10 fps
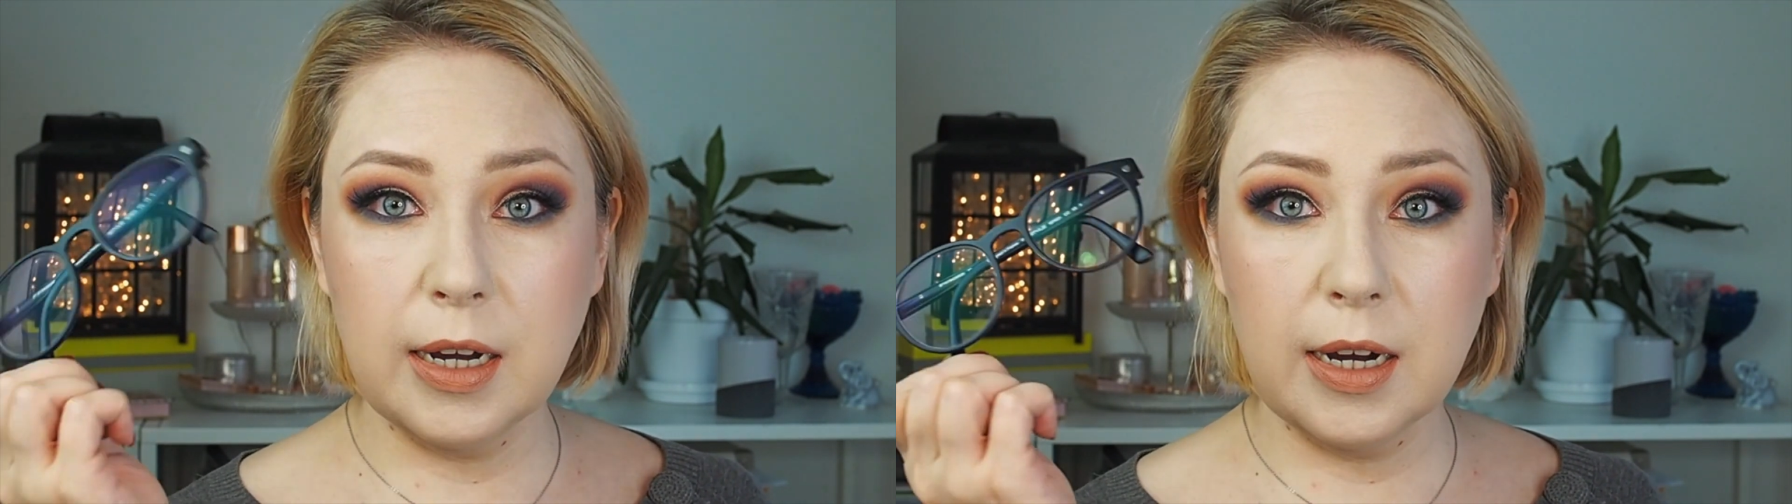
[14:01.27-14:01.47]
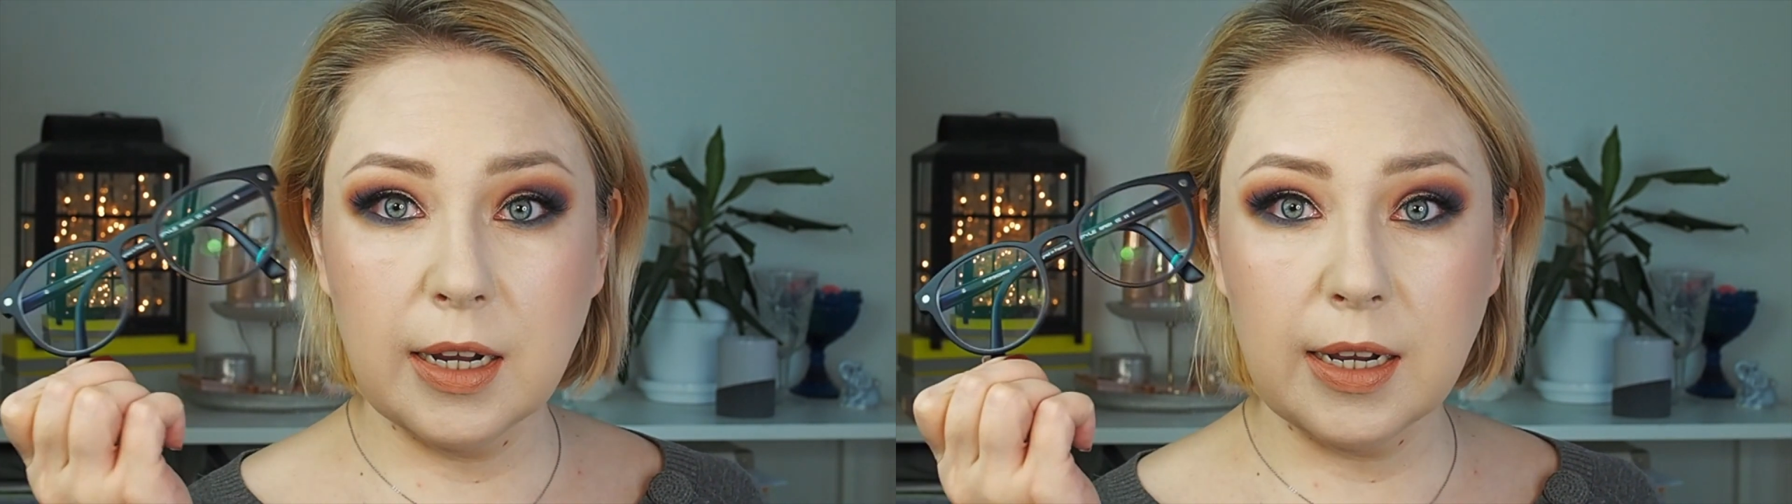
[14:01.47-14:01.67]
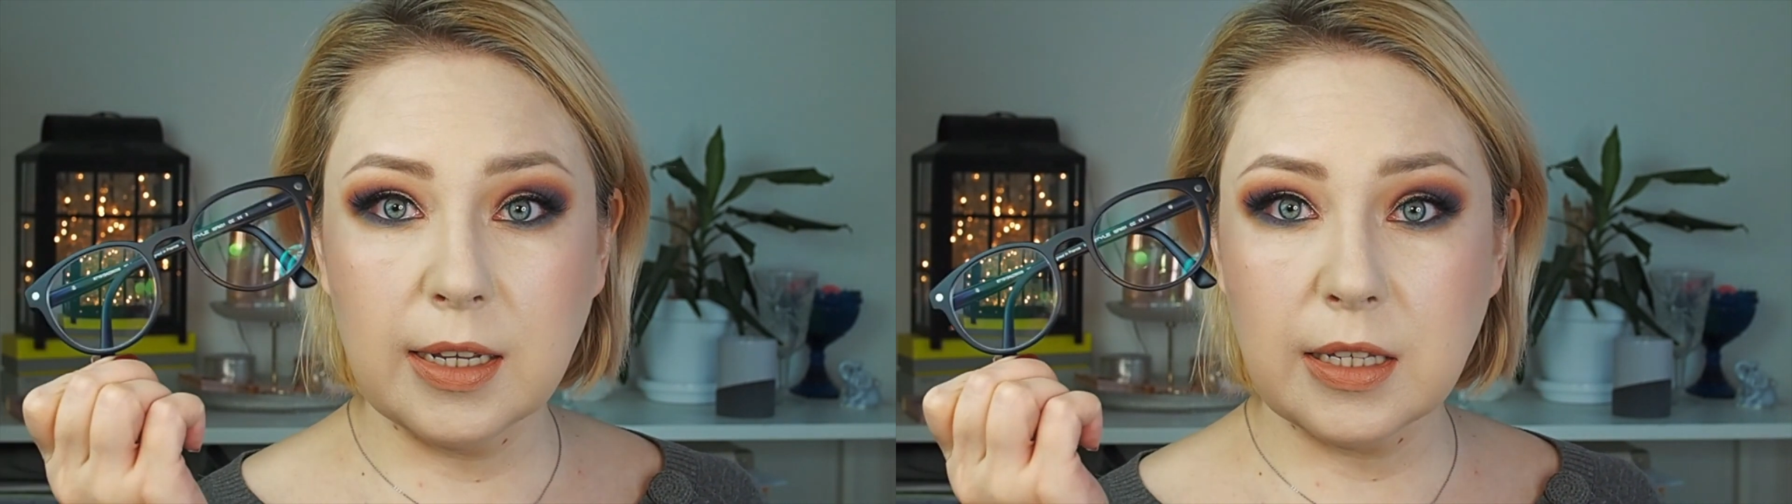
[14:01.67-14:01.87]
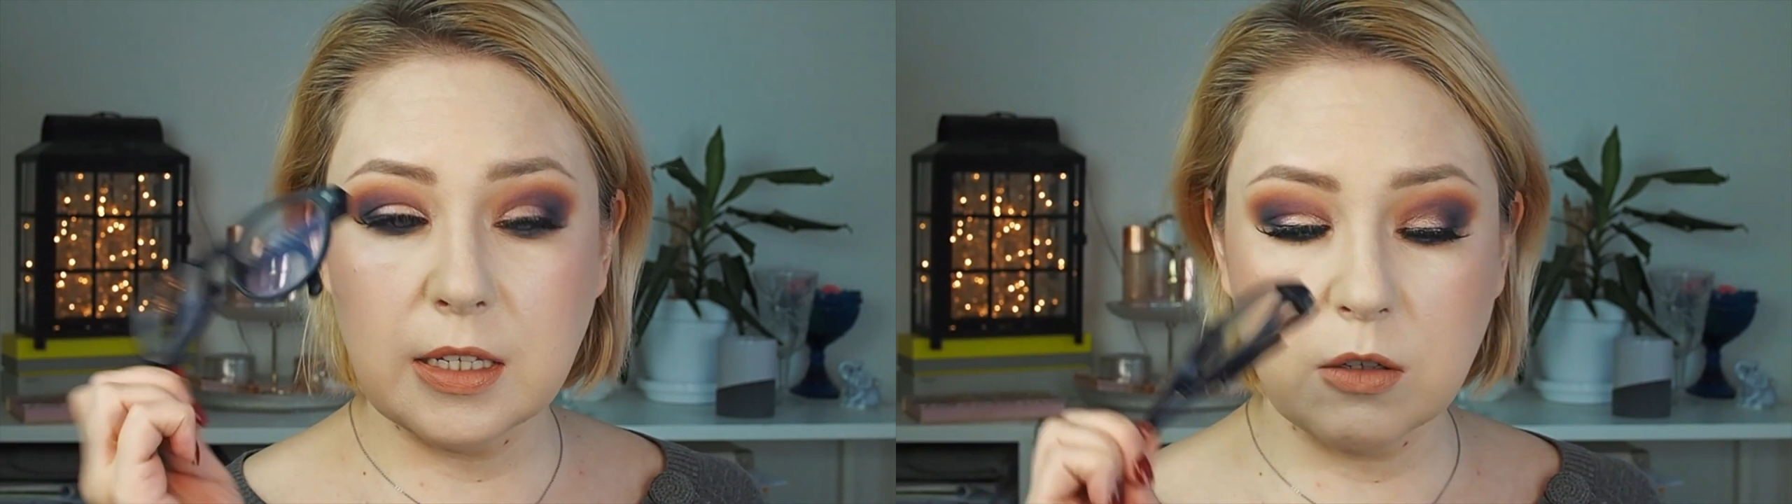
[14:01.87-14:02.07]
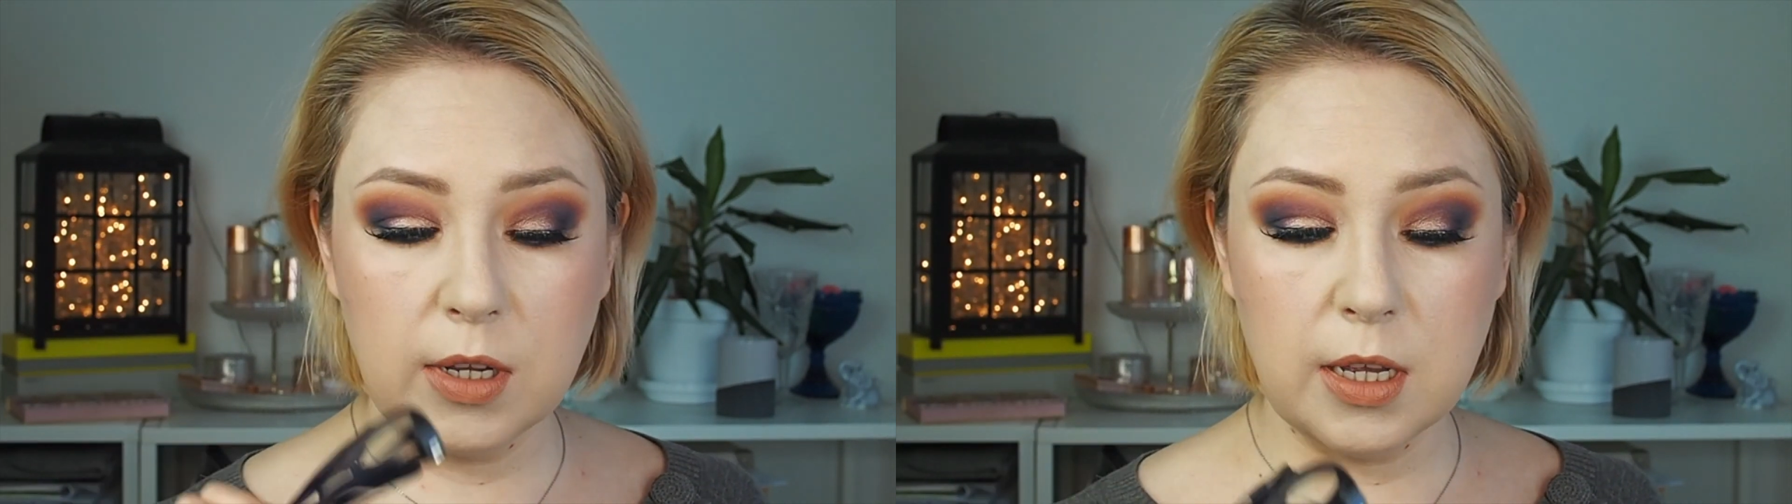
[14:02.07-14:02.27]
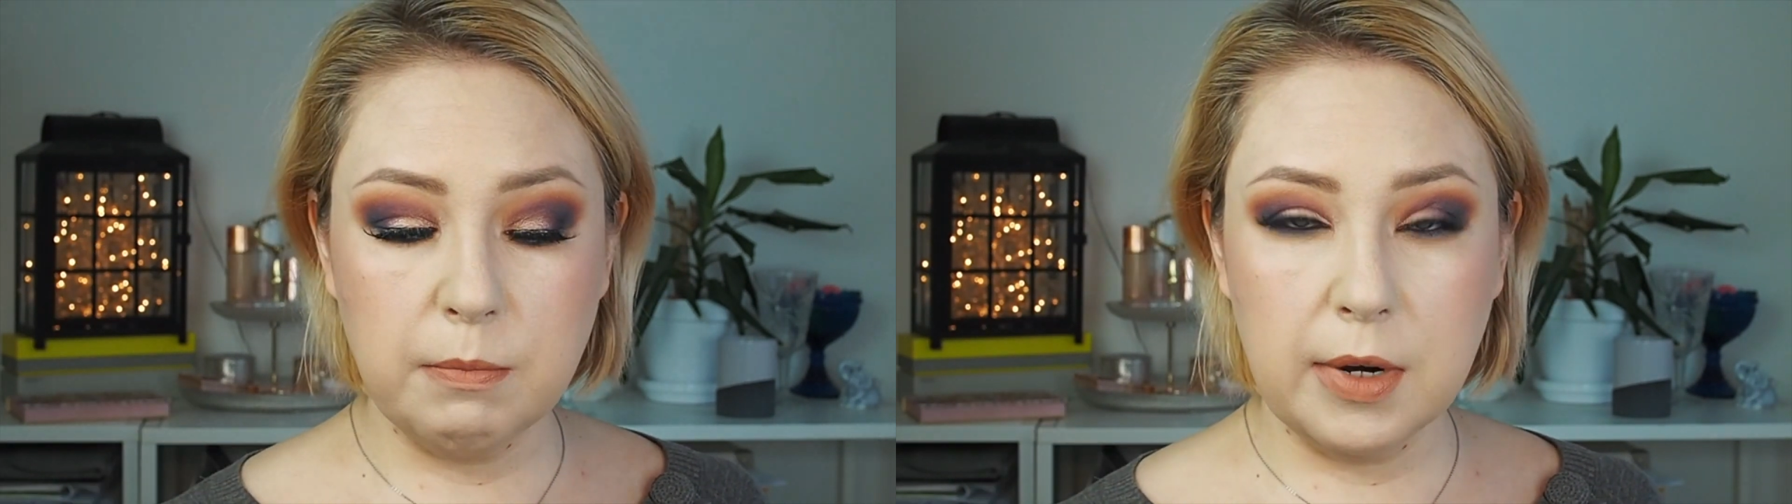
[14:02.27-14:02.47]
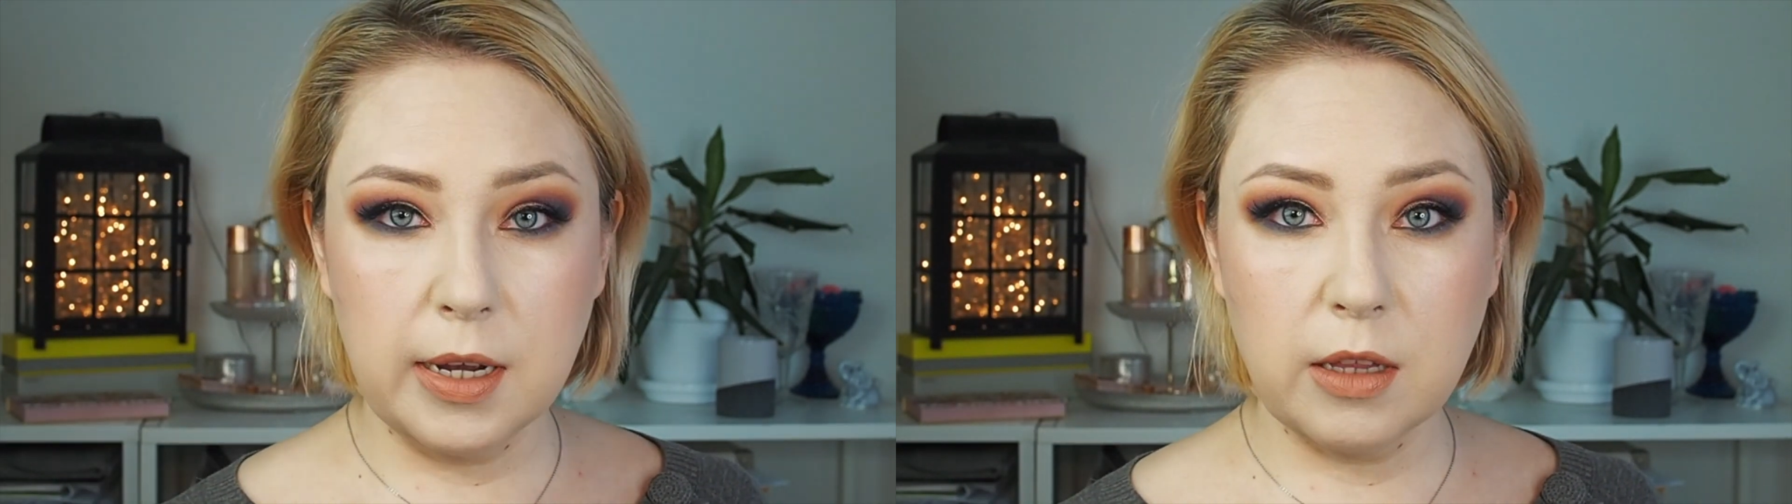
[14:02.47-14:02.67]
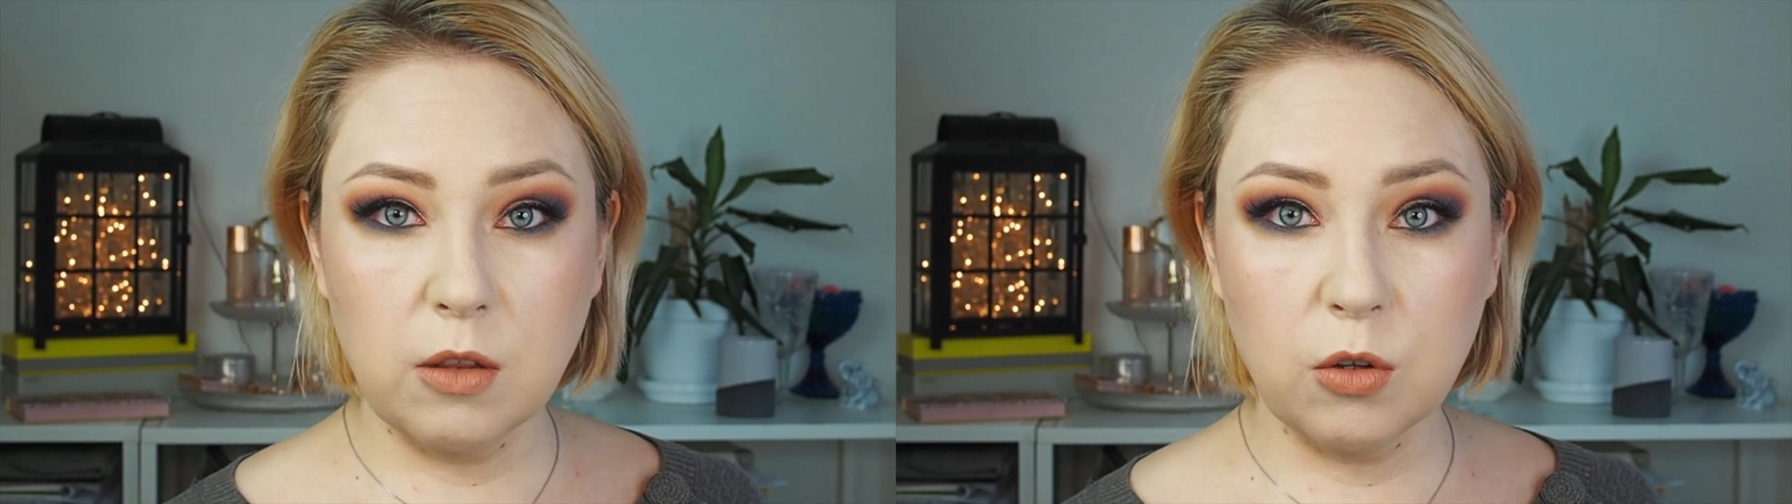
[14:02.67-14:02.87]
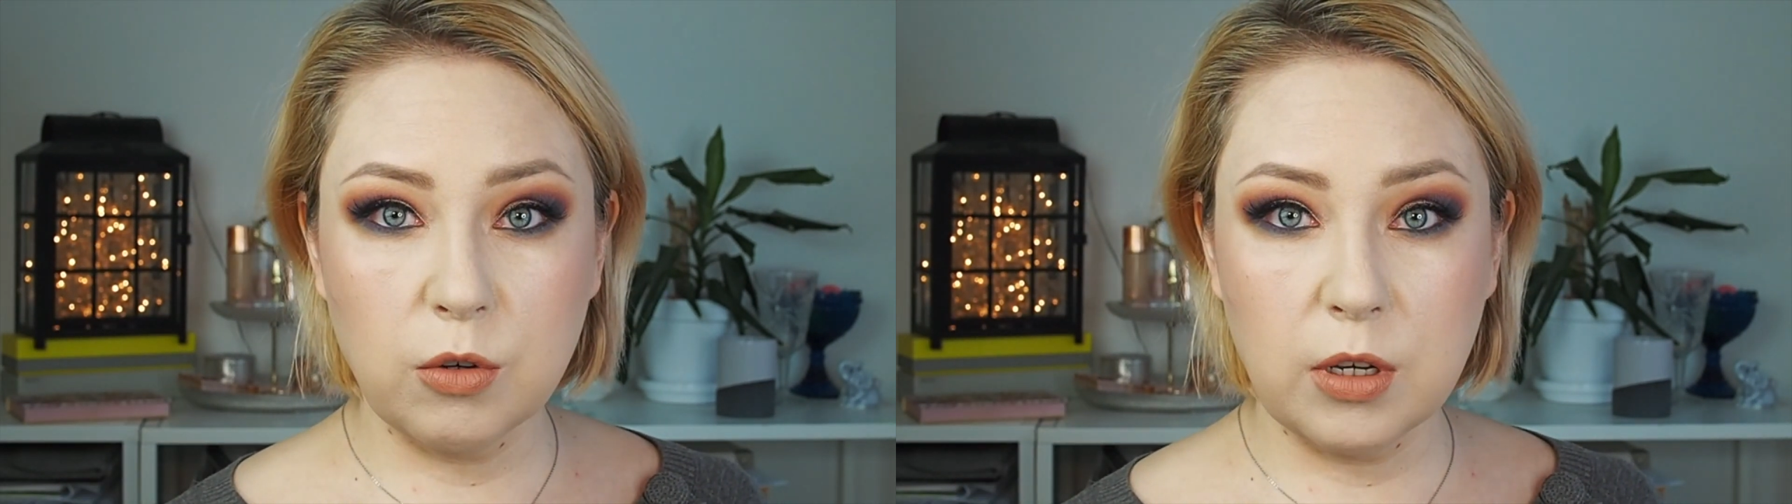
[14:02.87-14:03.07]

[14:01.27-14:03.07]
eyeglasses today, might not,